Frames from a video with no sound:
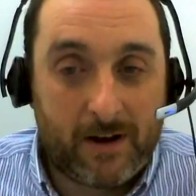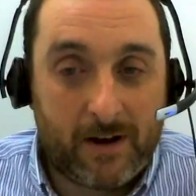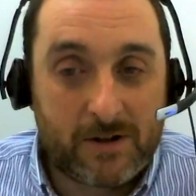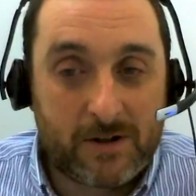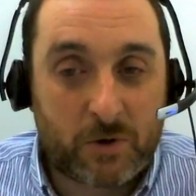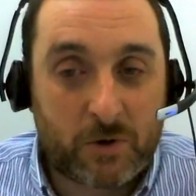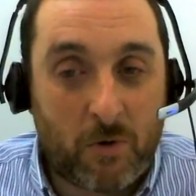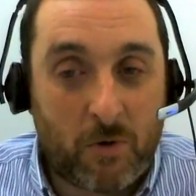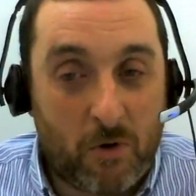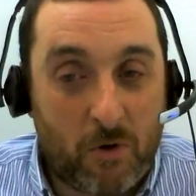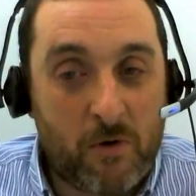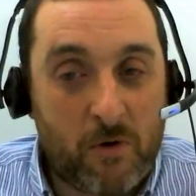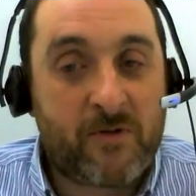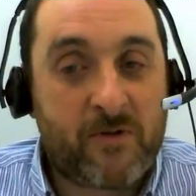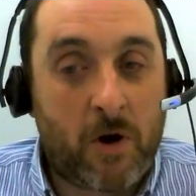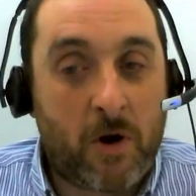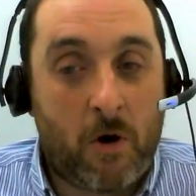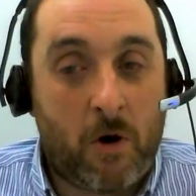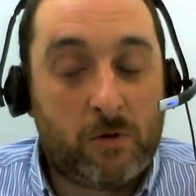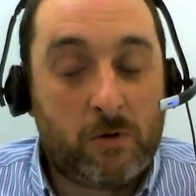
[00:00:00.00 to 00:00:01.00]
So
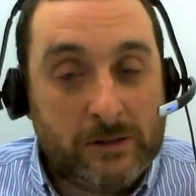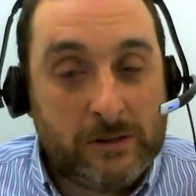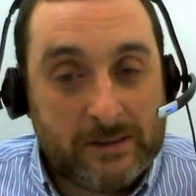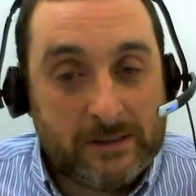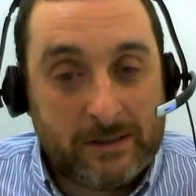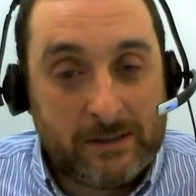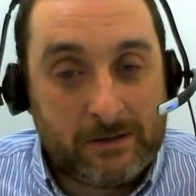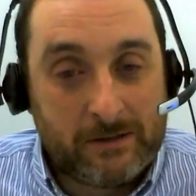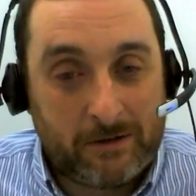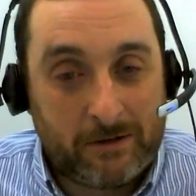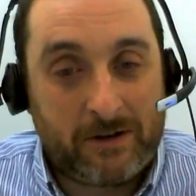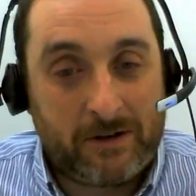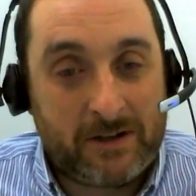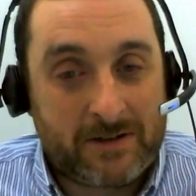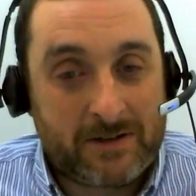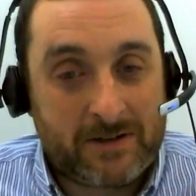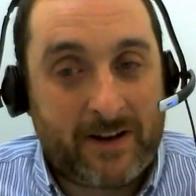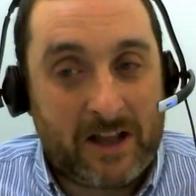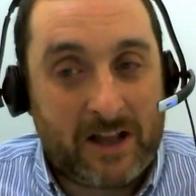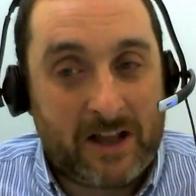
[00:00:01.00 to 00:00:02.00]
overall, learning
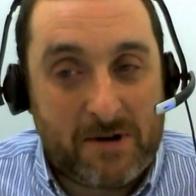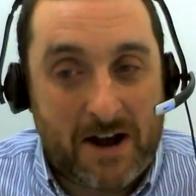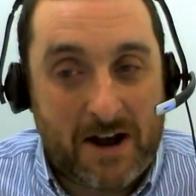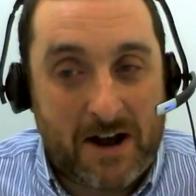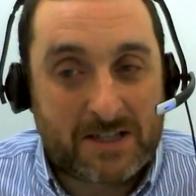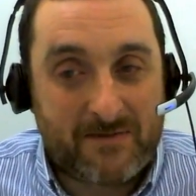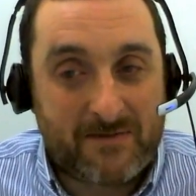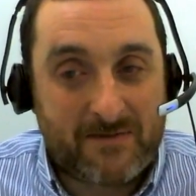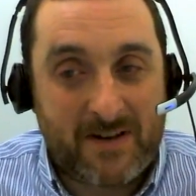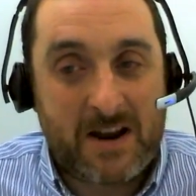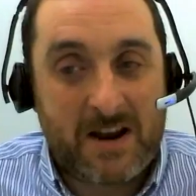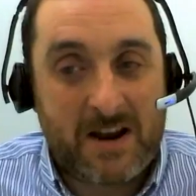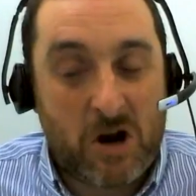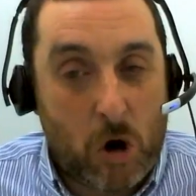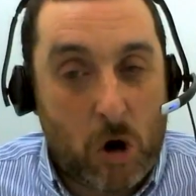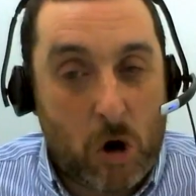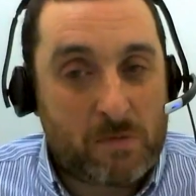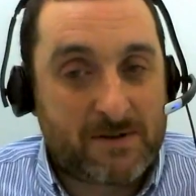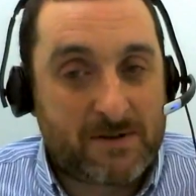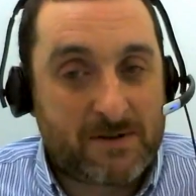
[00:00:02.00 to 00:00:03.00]
and development has a very
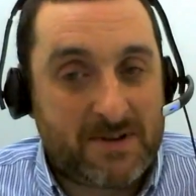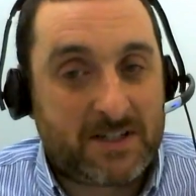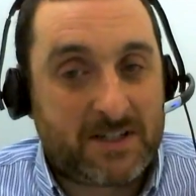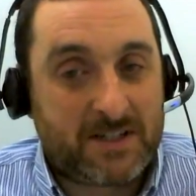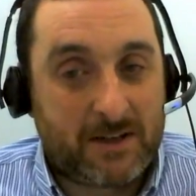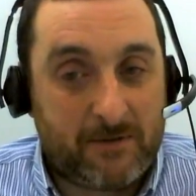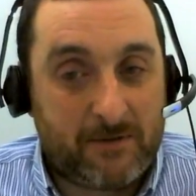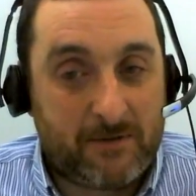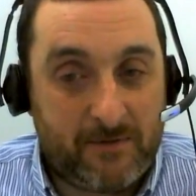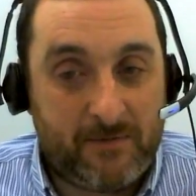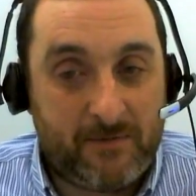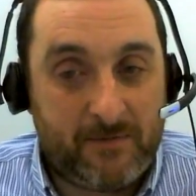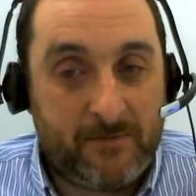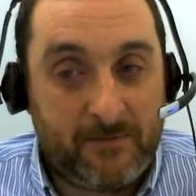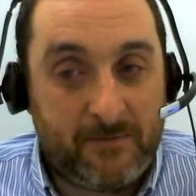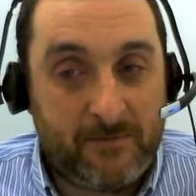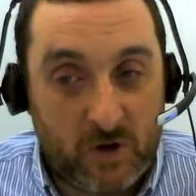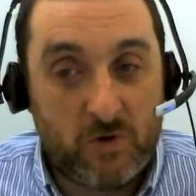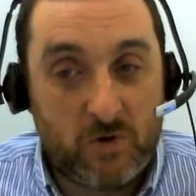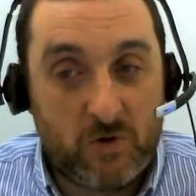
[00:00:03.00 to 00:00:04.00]
optimistic
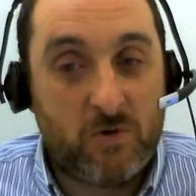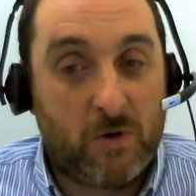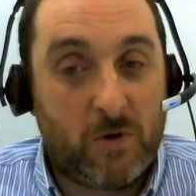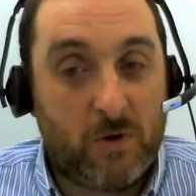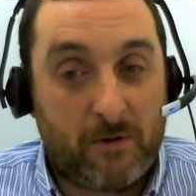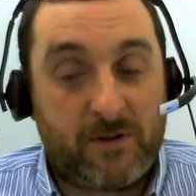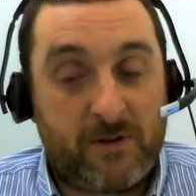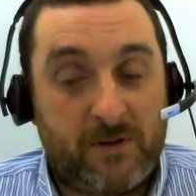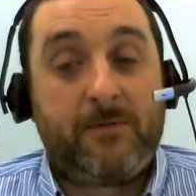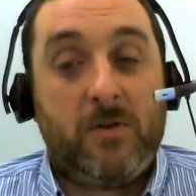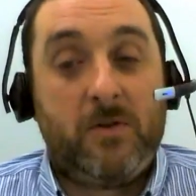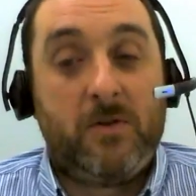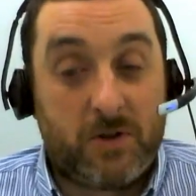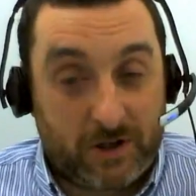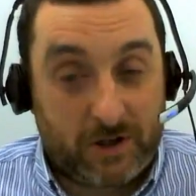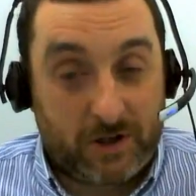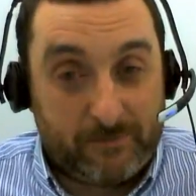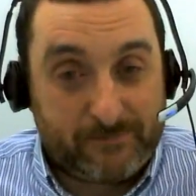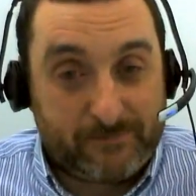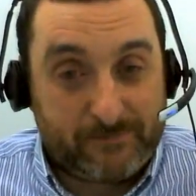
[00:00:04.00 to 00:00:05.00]
view of the
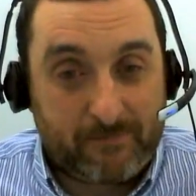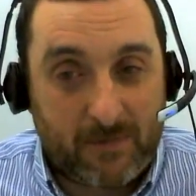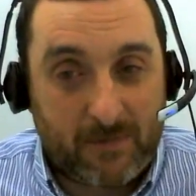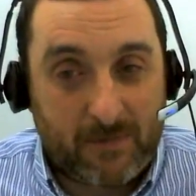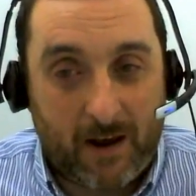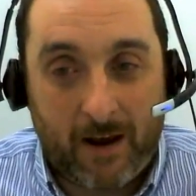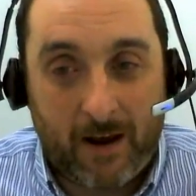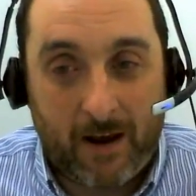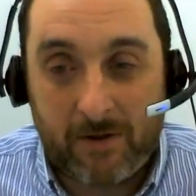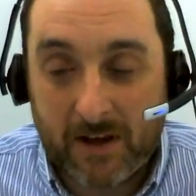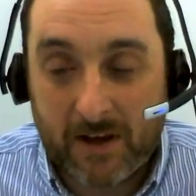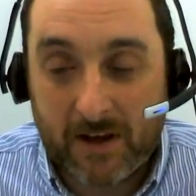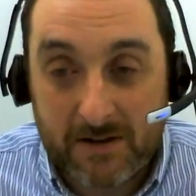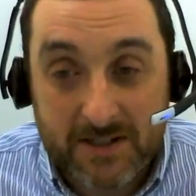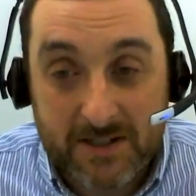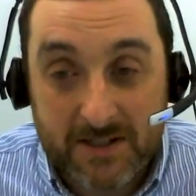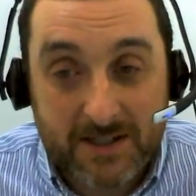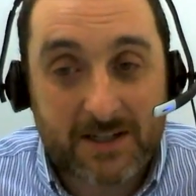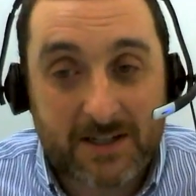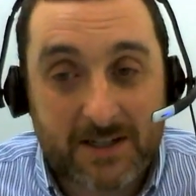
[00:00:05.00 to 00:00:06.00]
future. They
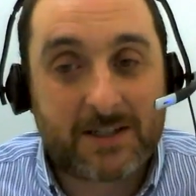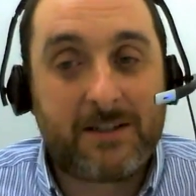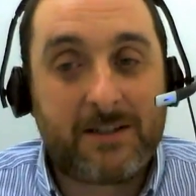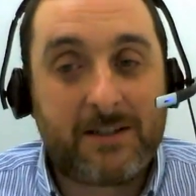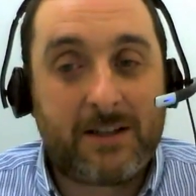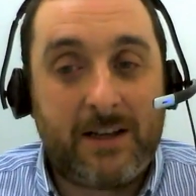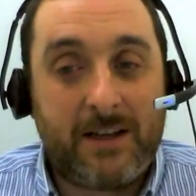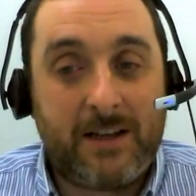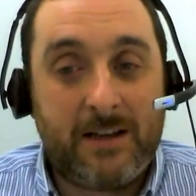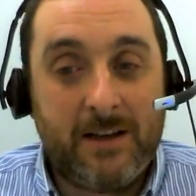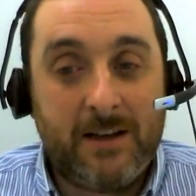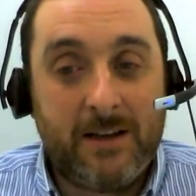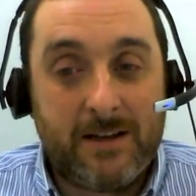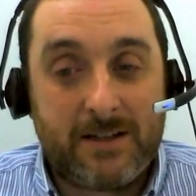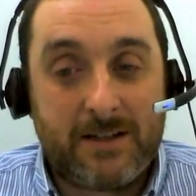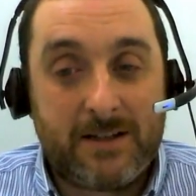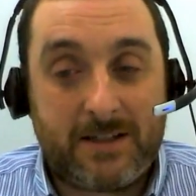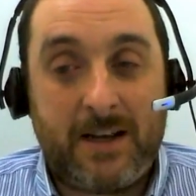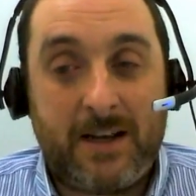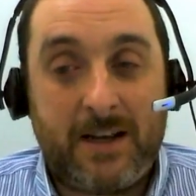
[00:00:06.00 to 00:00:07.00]
consistently
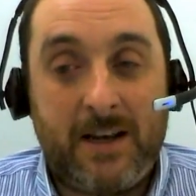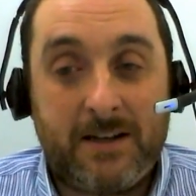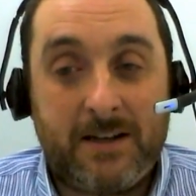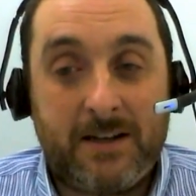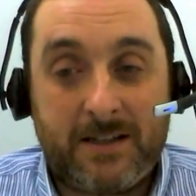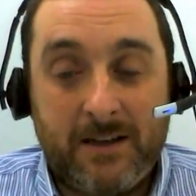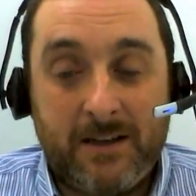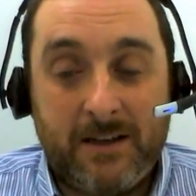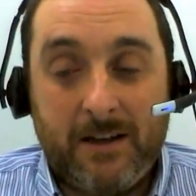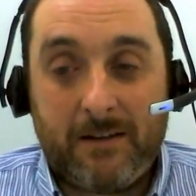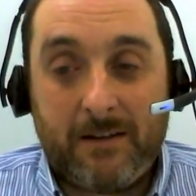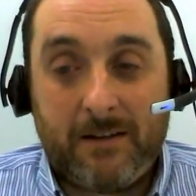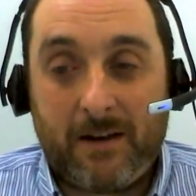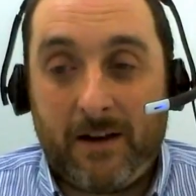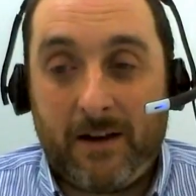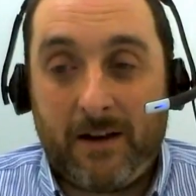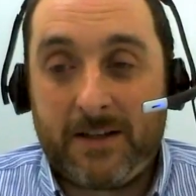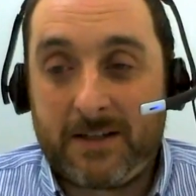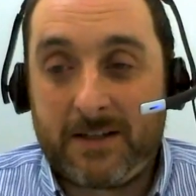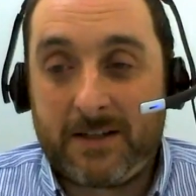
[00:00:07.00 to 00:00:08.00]
state
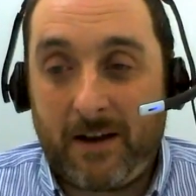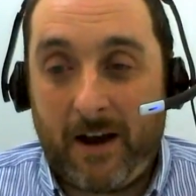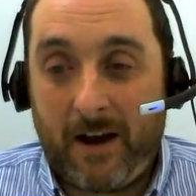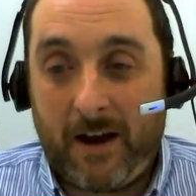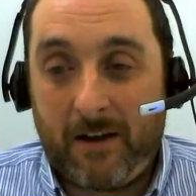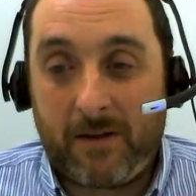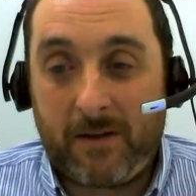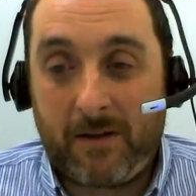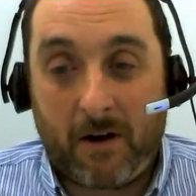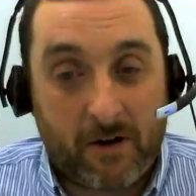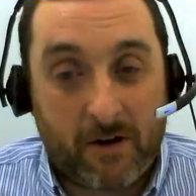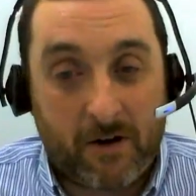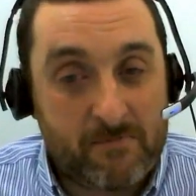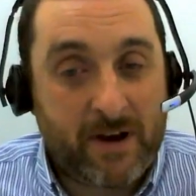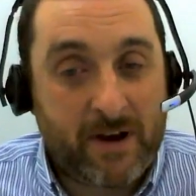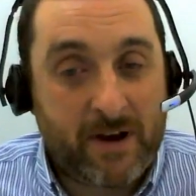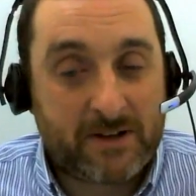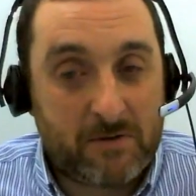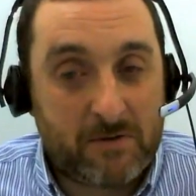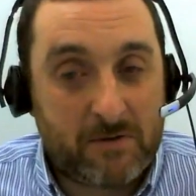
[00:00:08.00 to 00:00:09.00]
that our
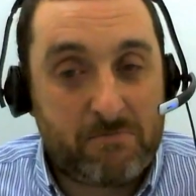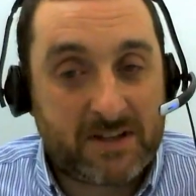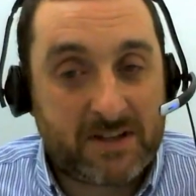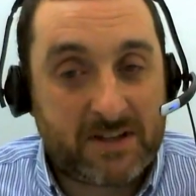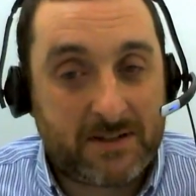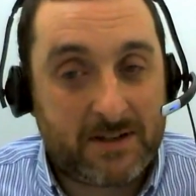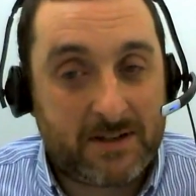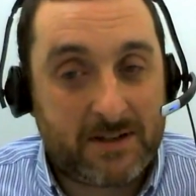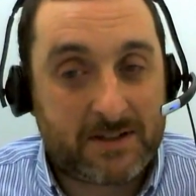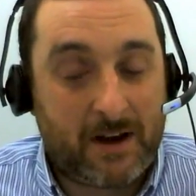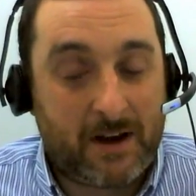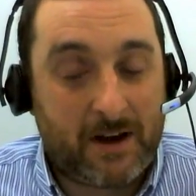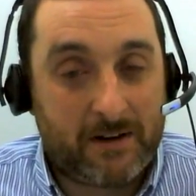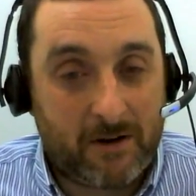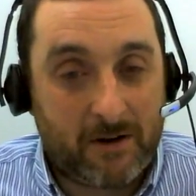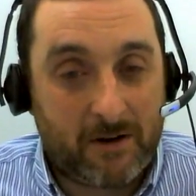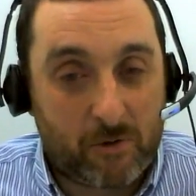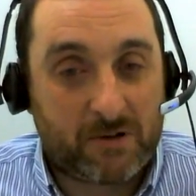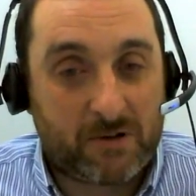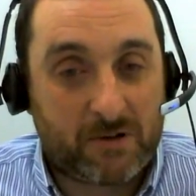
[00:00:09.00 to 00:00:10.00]
impact on business
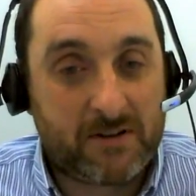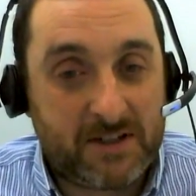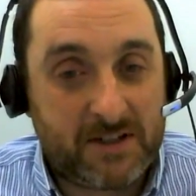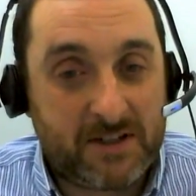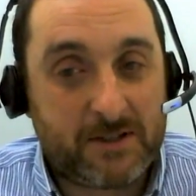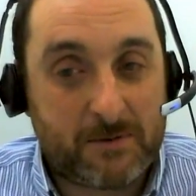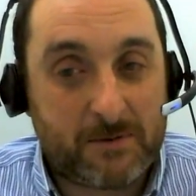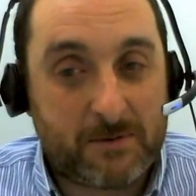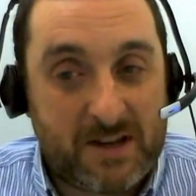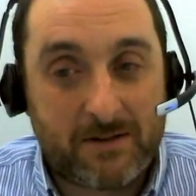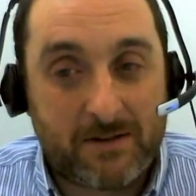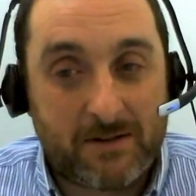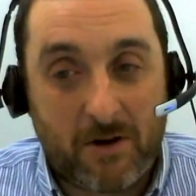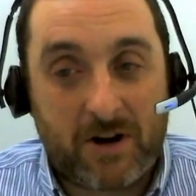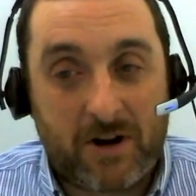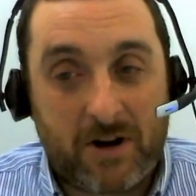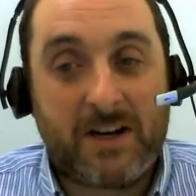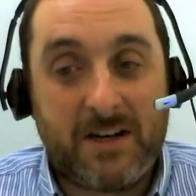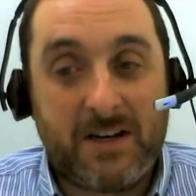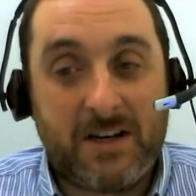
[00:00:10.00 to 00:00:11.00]
and our ability to meet
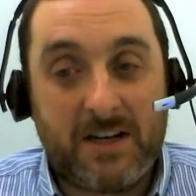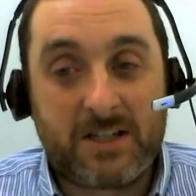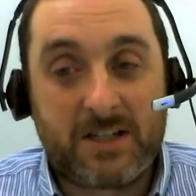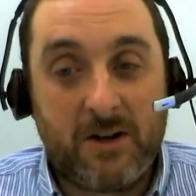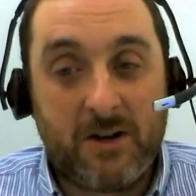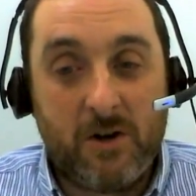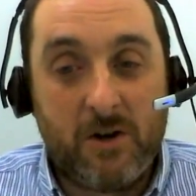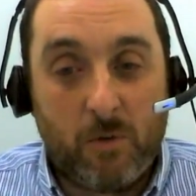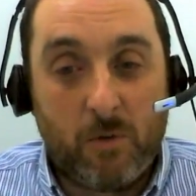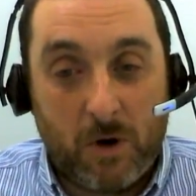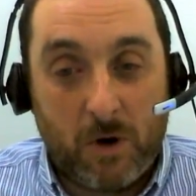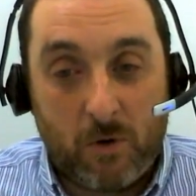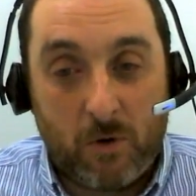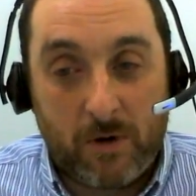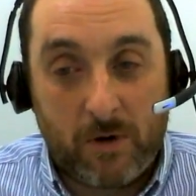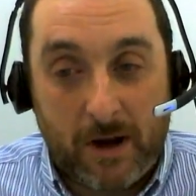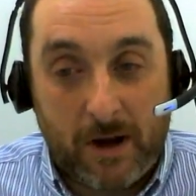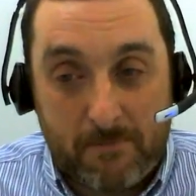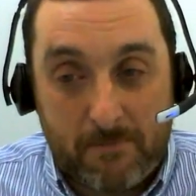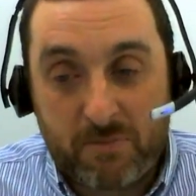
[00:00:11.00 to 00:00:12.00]
learning needs
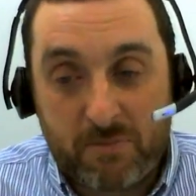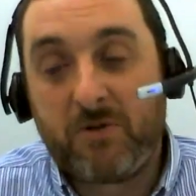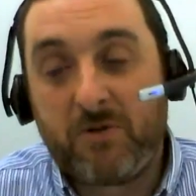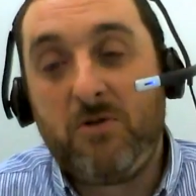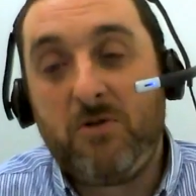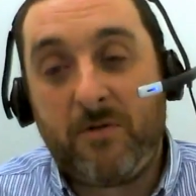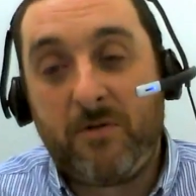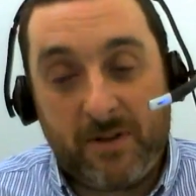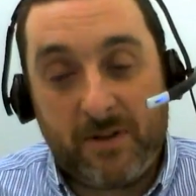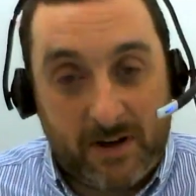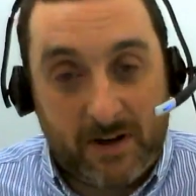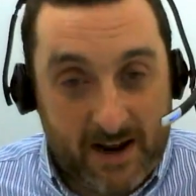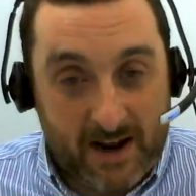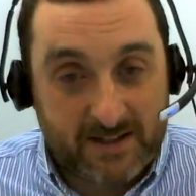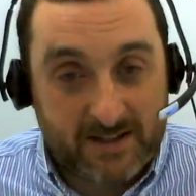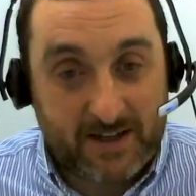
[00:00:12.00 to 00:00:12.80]
will improve in the next